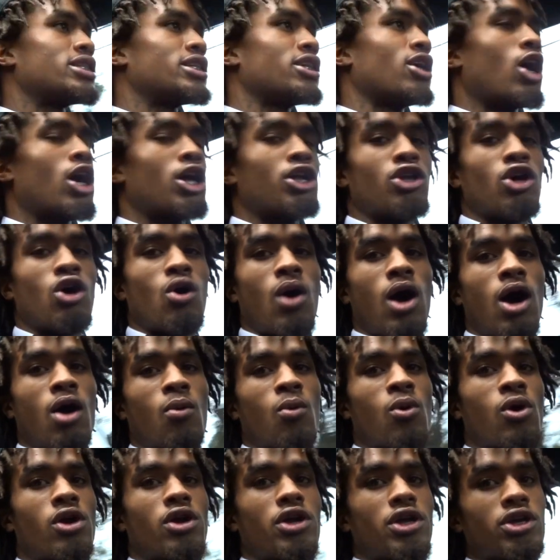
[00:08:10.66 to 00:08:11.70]
y'all know I
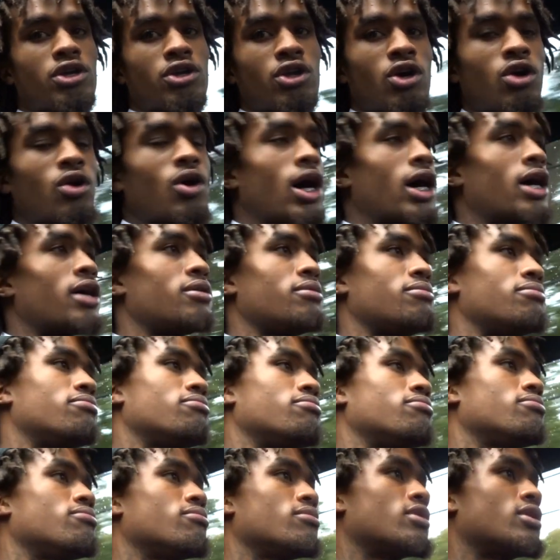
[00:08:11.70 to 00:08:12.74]
work, you know, I,
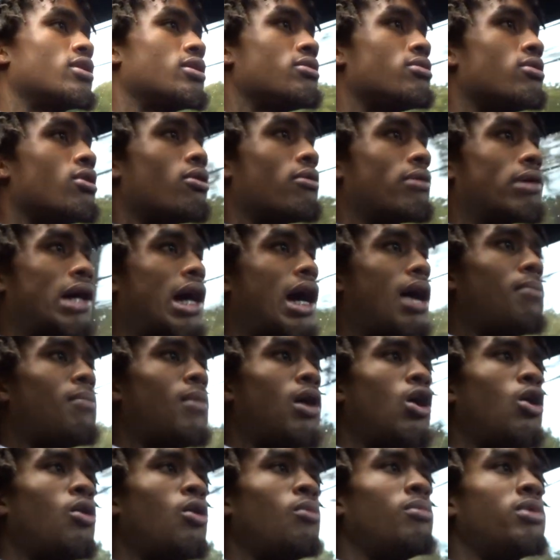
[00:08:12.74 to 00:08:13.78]
you know, got
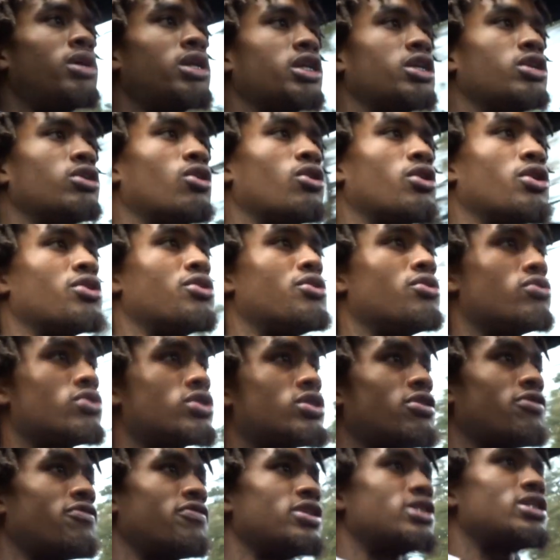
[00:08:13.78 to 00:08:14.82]
my own money, you know, to do
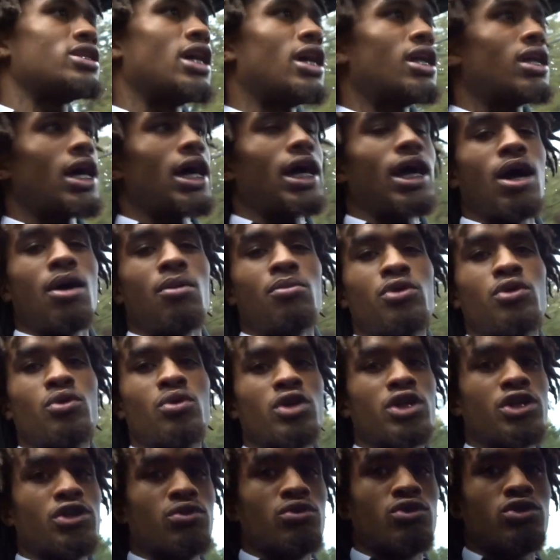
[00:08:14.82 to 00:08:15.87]
stuff. It's not like I'm
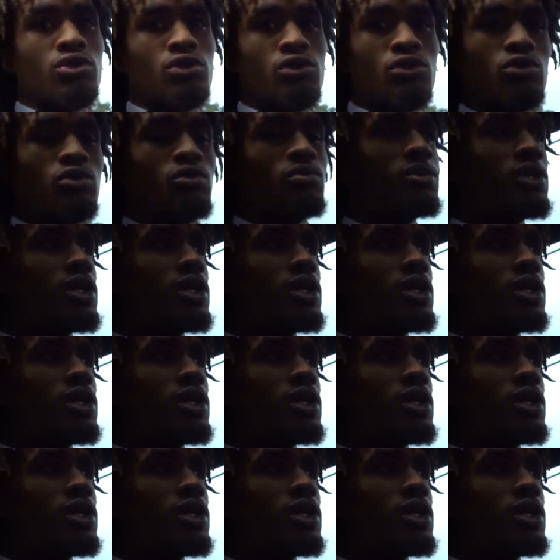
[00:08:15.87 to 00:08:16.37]
doing YouTube,